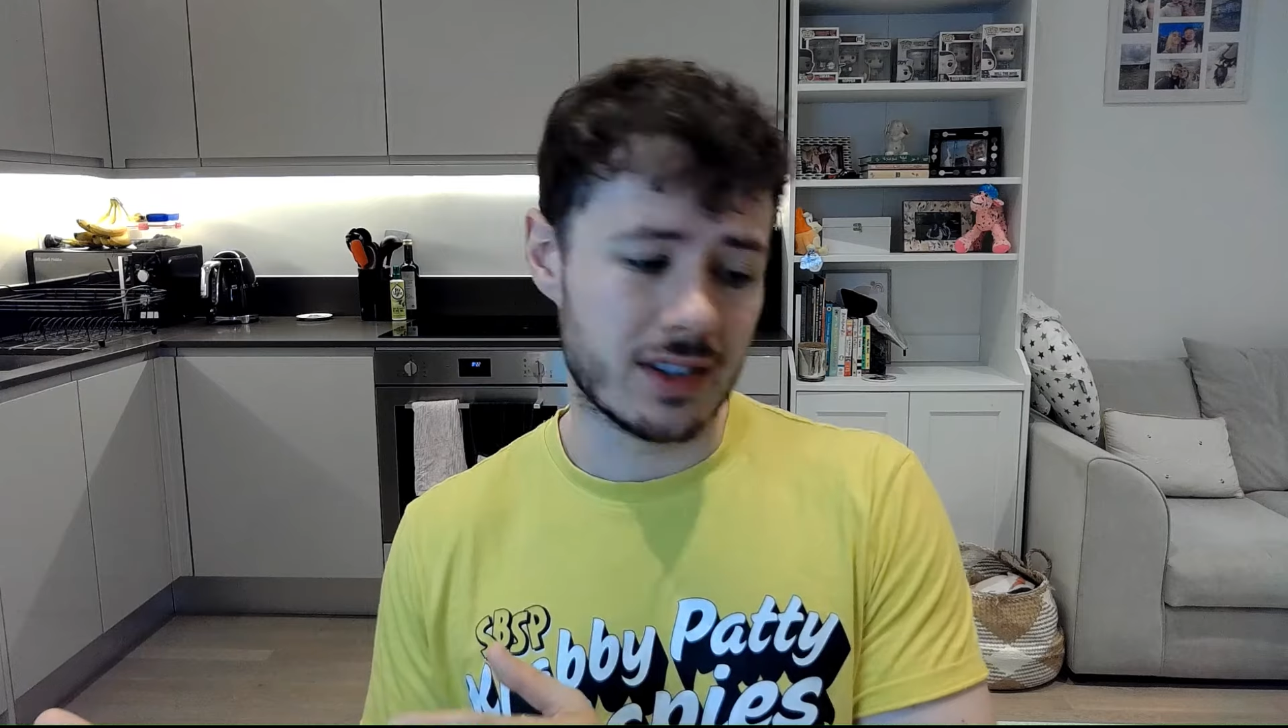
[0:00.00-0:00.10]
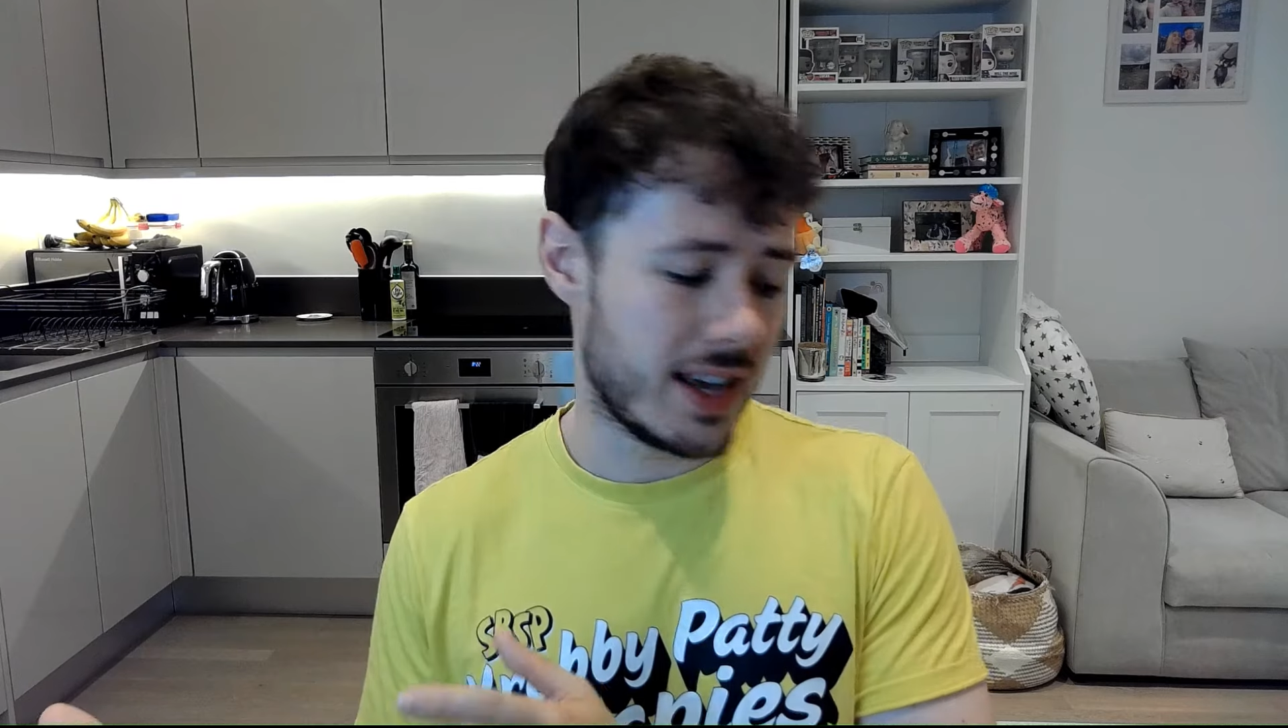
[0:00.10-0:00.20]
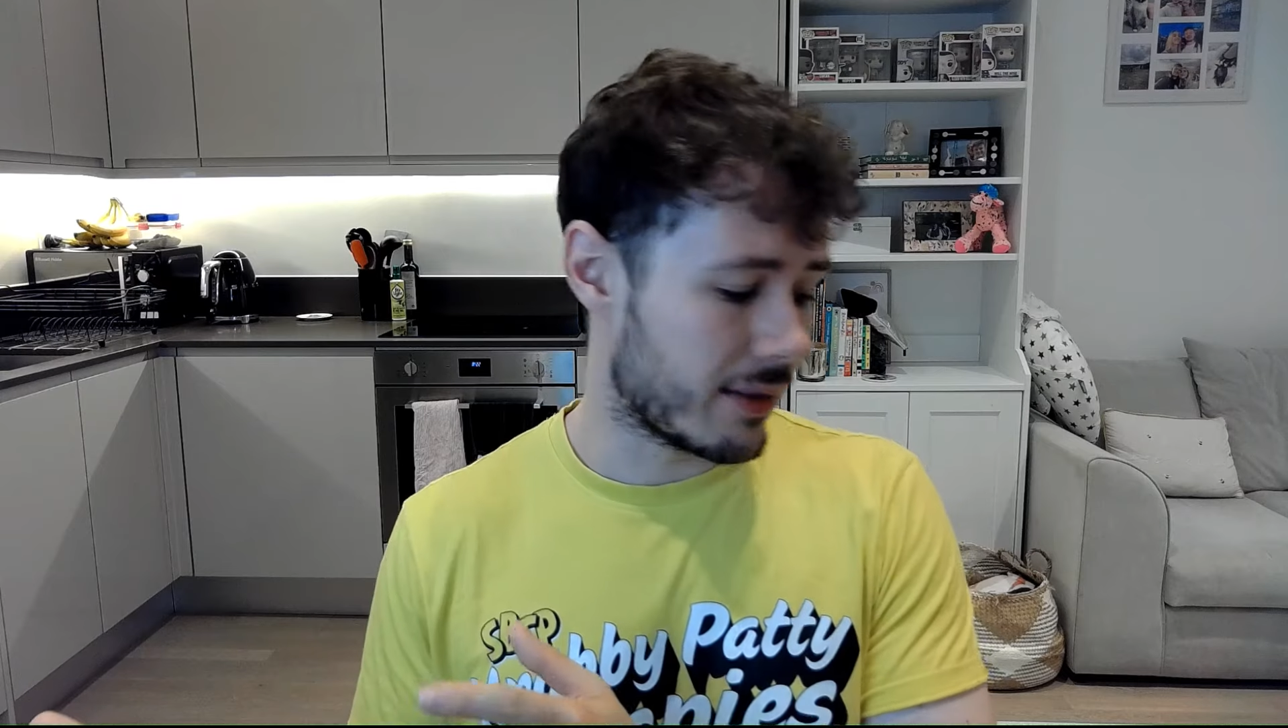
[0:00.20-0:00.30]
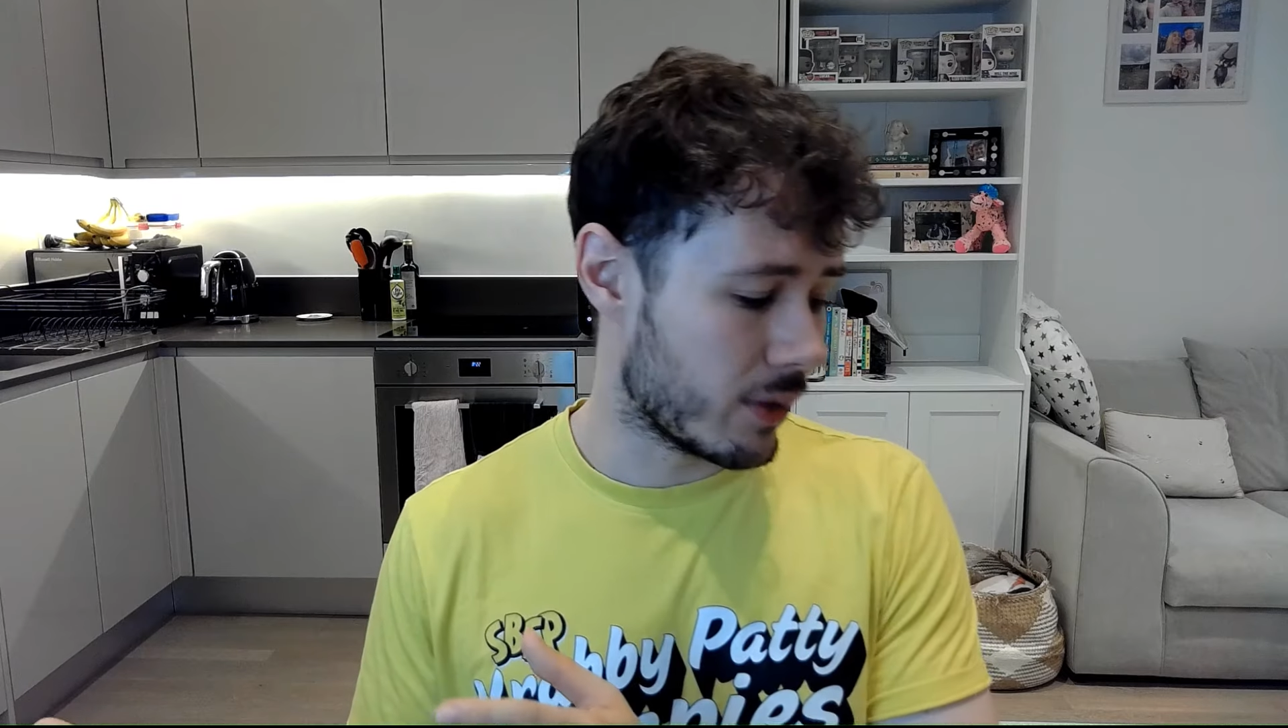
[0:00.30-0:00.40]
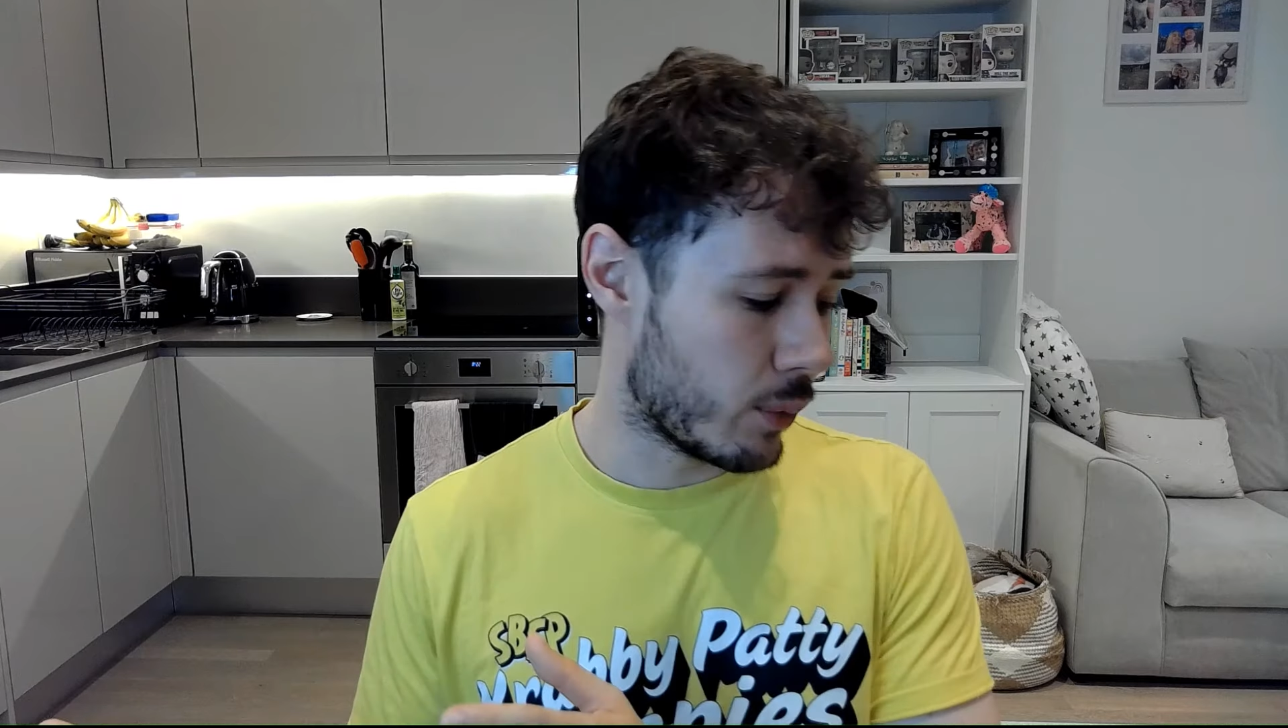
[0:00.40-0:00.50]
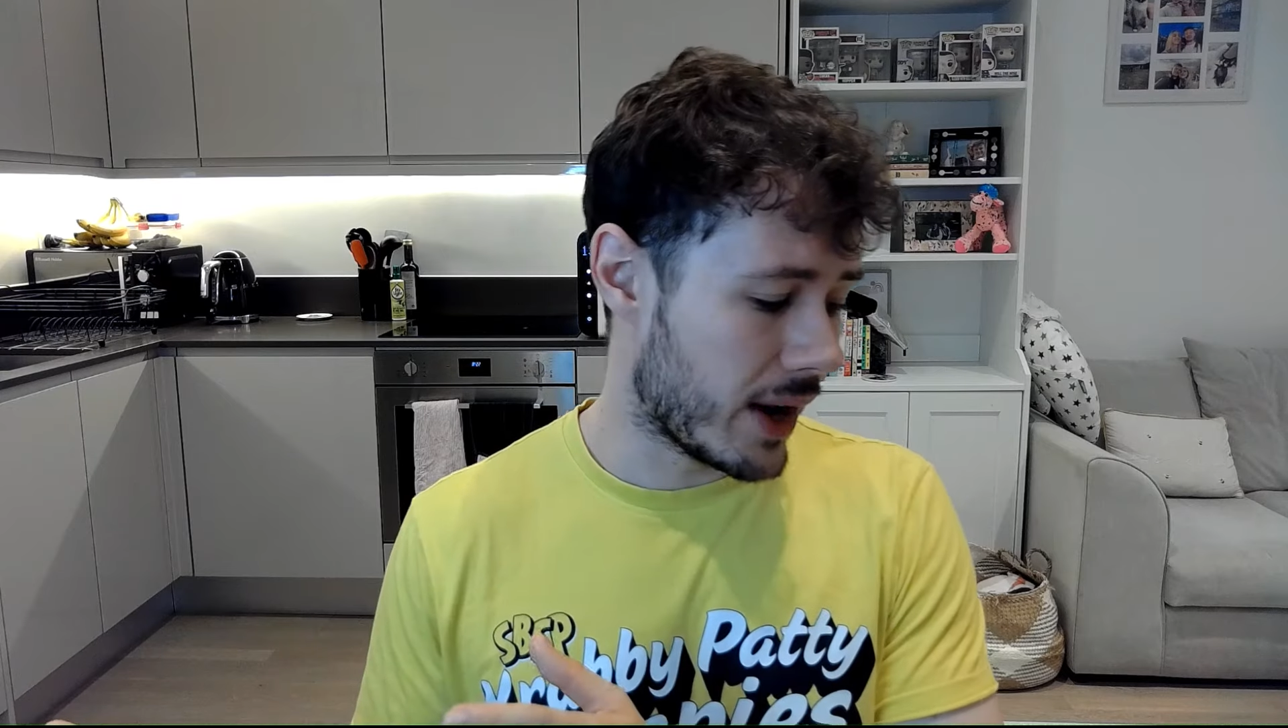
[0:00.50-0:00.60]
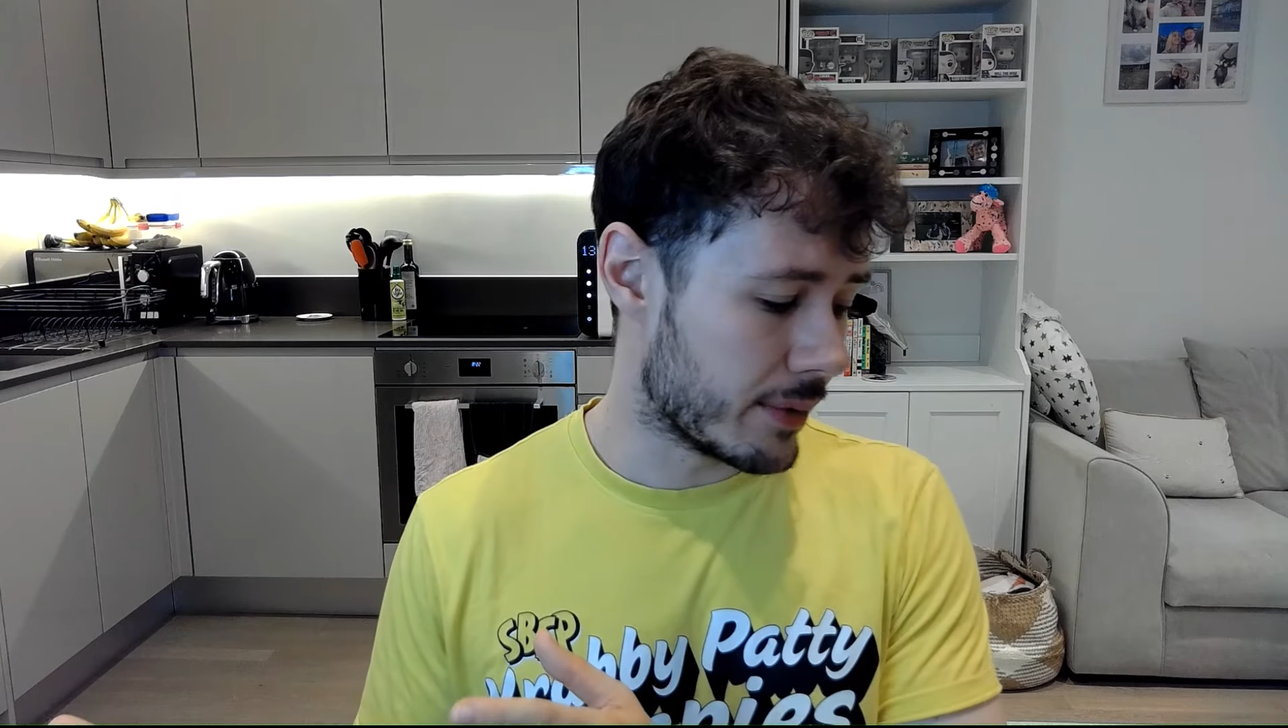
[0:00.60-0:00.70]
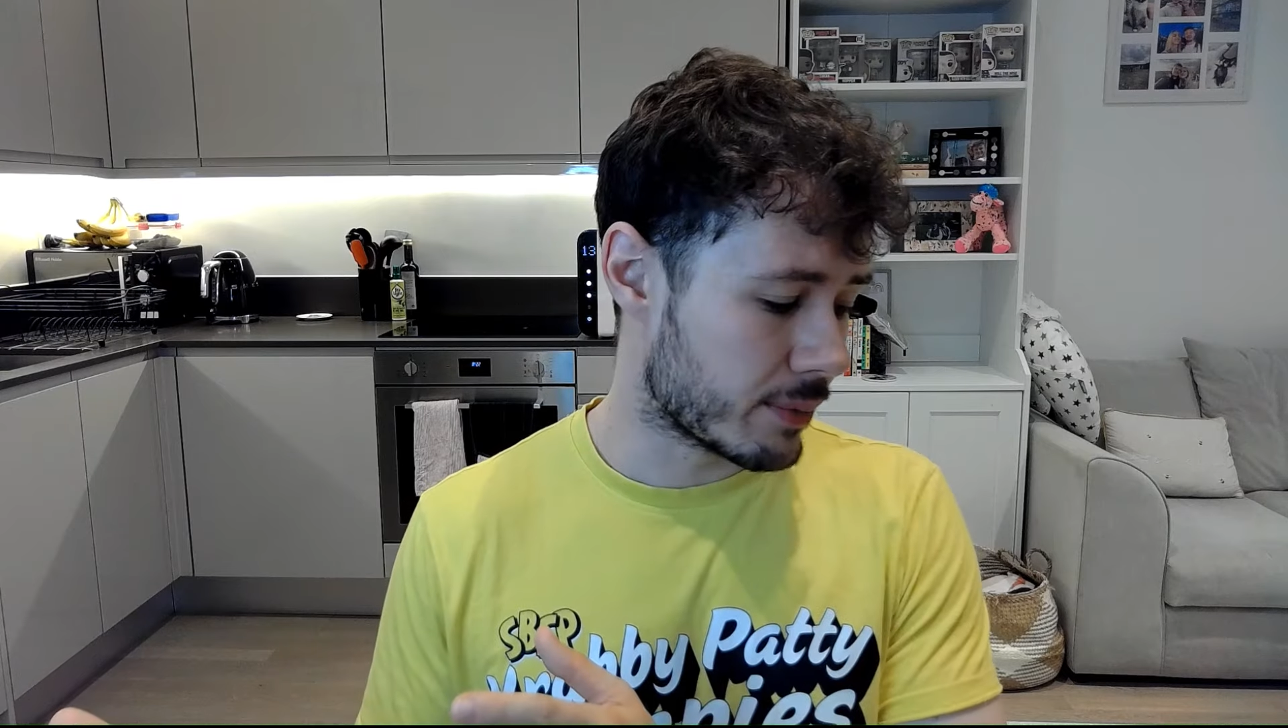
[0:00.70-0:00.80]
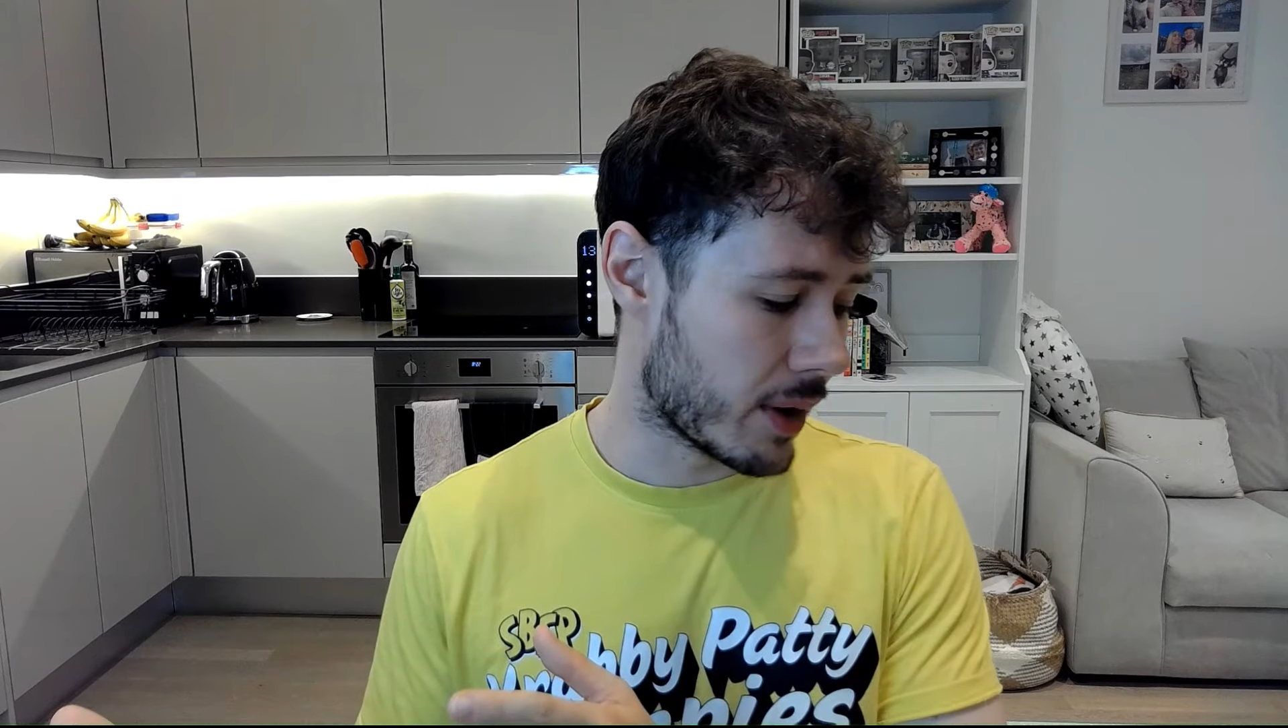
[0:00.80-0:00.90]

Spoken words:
League if the Williams